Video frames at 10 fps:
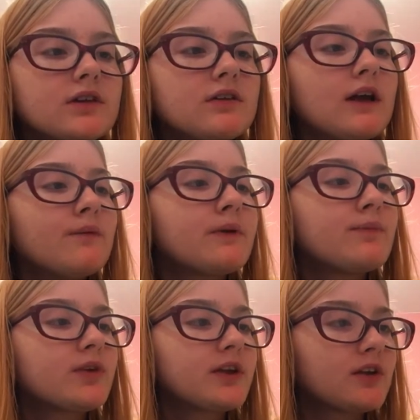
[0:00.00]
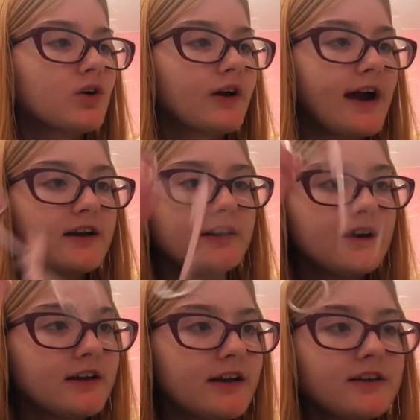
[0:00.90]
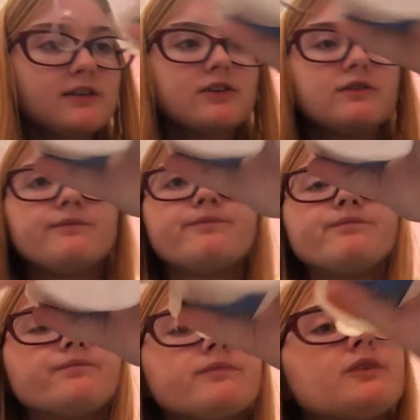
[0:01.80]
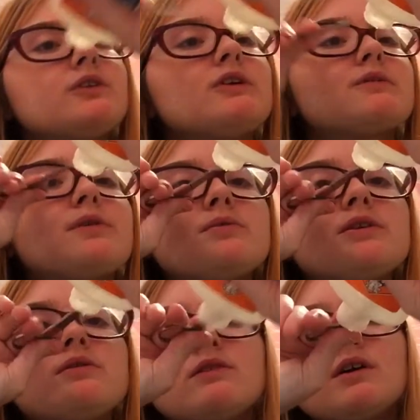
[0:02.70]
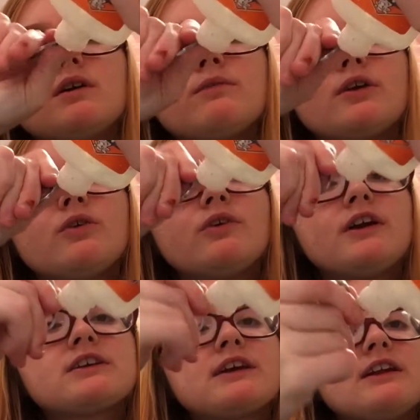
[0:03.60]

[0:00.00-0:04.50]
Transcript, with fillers: A lot of people did look at it, I guess, so who knows, maybe. But no one has said